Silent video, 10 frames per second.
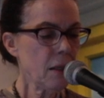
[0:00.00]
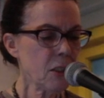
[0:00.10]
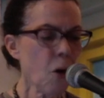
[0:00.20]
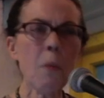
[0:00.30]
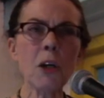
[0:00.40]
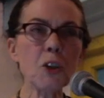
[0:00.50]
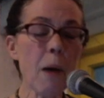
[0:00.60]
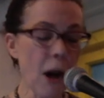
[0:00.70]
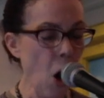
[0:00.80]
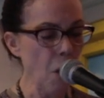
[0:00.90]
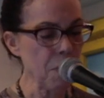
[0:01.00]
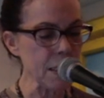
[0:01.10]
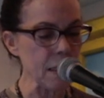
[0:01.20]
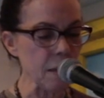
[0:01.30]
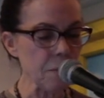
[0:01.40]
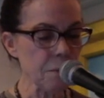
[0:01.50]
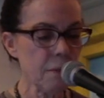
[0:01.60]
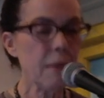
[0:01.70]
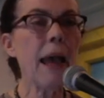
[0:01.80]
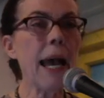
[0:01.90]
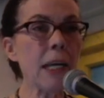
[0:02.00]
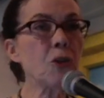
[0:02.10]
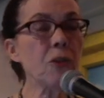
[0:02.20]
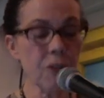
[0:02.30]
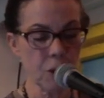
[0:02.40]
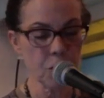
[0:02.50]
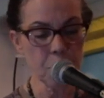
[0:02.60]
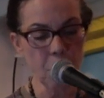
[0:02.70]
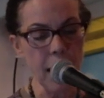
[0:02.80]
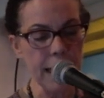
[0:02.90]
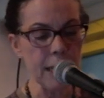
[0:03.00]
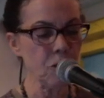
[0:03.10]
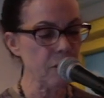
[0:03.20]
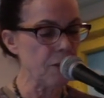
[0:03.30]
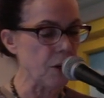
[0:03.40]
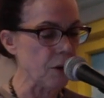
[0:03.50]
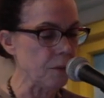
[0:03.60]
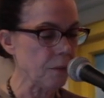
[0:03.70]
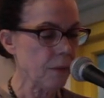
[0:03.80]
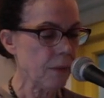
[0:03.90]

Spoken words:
so much my opposite, extrovert to my introvert.